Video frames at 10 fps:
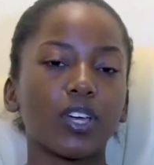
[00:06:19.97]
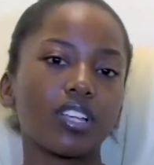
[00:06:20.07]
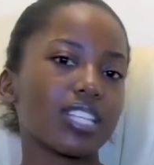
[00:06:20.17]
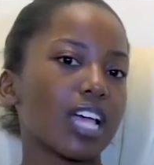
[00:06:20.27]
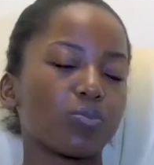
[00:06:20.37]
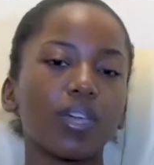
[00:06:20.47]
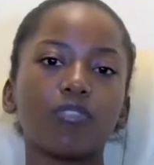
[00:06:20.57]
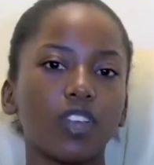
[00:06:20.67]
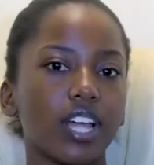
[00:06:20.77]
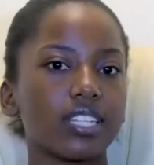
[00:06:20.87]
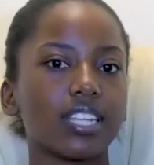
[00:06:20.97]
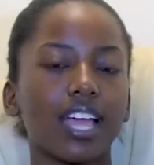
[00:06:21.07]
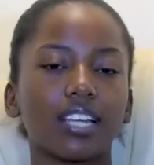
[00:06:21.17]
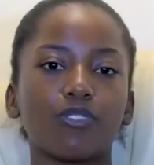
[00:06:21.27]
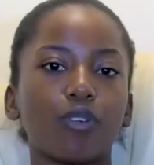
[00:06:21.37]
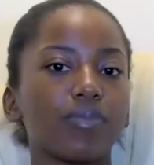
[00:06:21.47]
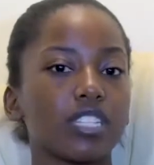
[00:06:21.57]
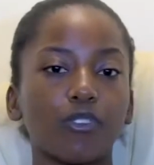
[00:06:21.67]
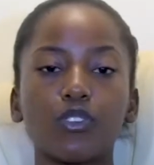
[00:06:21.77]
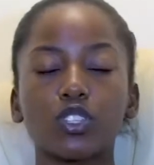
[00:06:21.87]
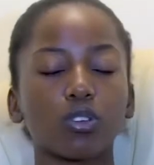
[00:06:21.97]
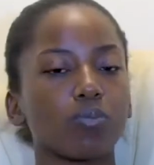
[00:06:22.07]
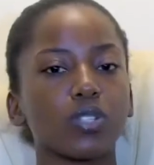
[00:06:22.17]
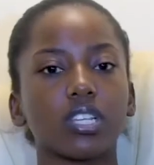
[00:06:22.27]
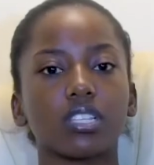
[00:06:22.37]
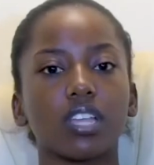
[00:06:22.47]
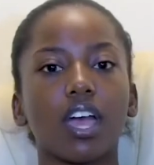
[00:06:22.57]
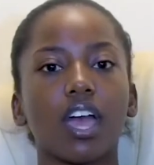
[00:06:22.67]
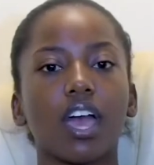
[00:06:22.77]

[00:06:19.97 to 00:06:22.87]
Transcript: Because as we've learned and from the different scriptures,